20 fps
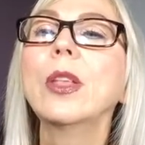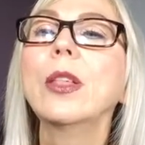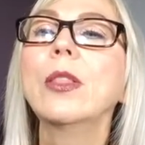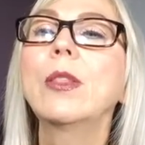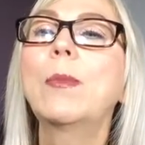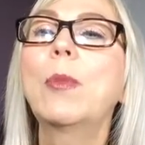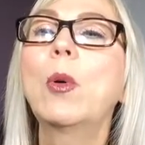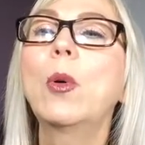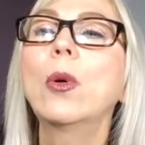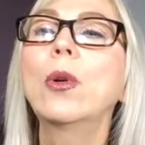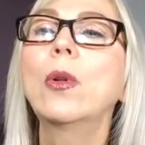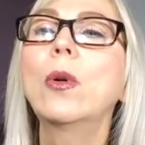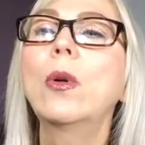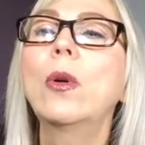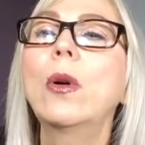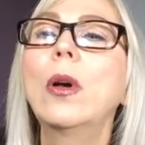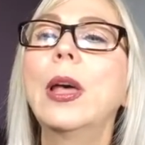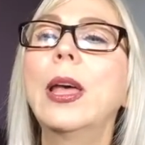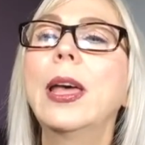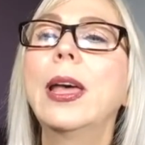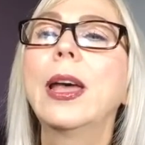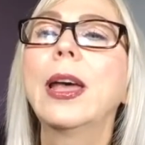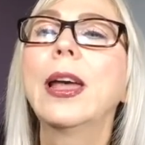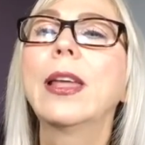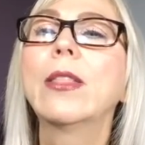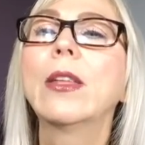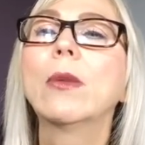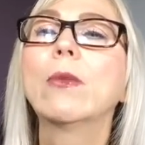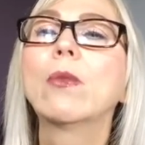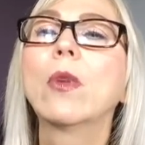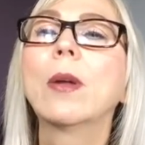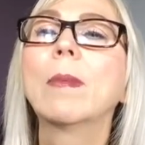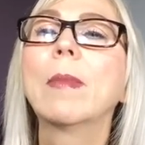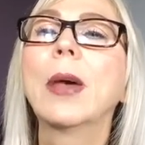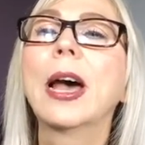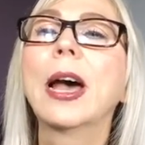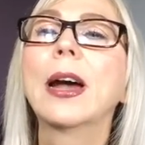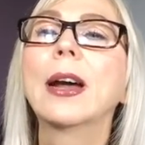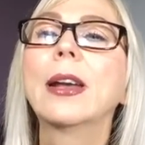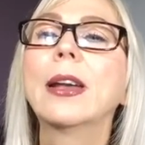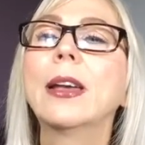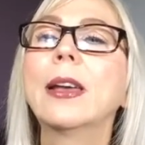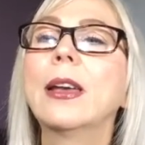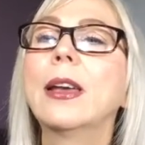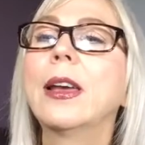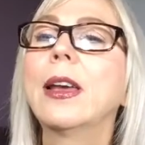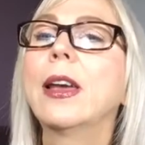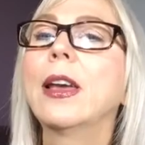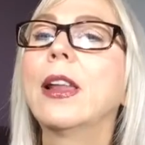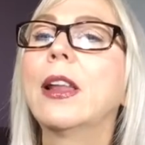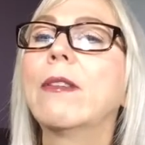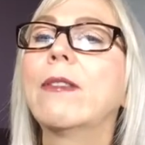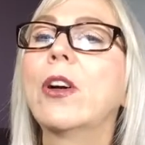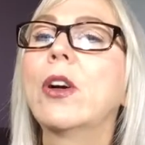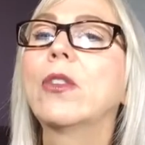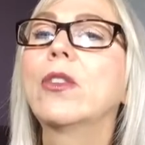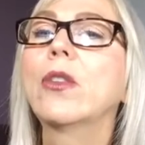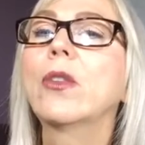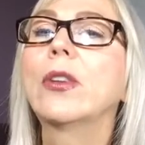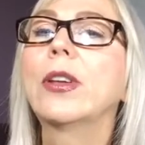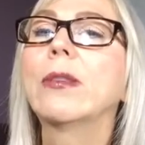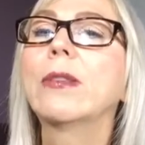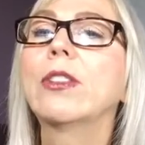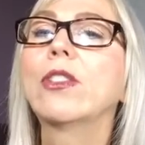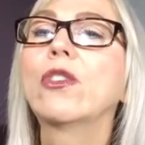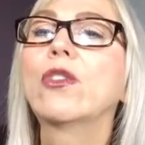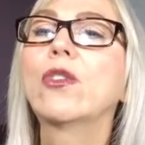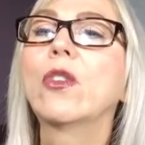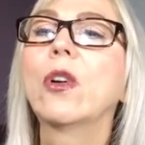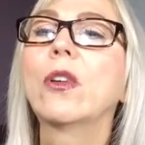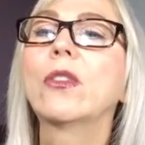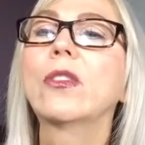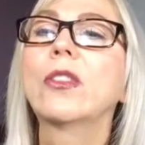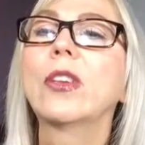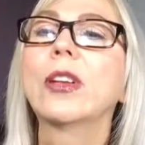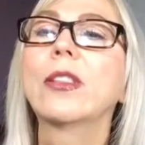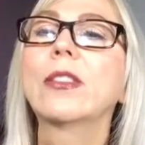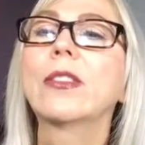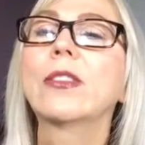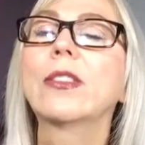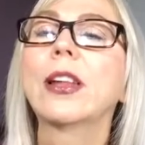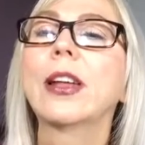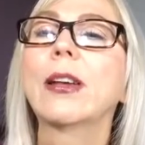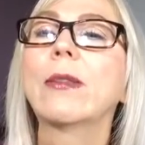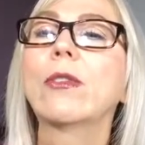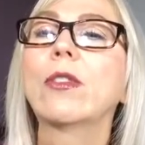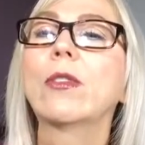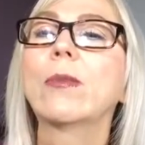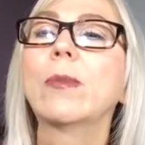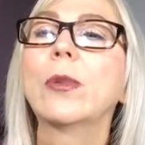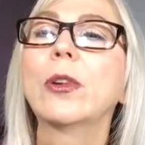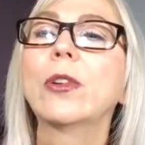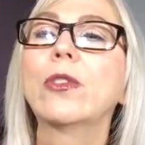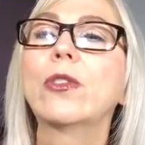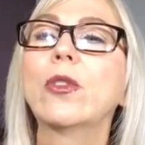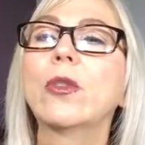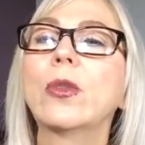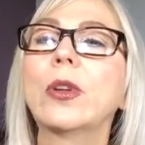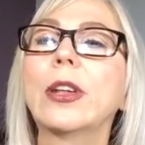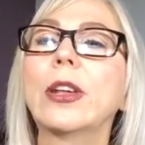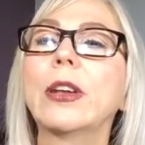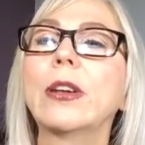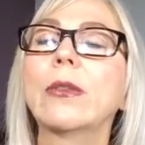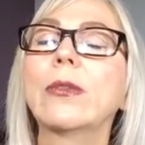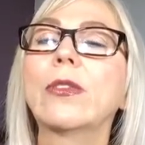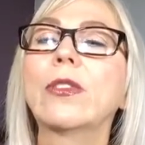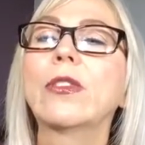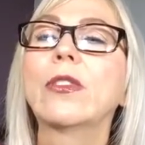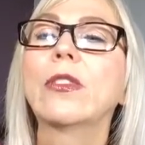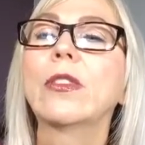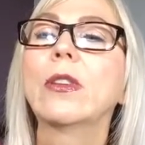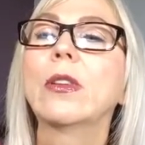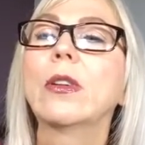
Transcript: portal and then run back. And I've also given strong sense that I have spiritual gifts,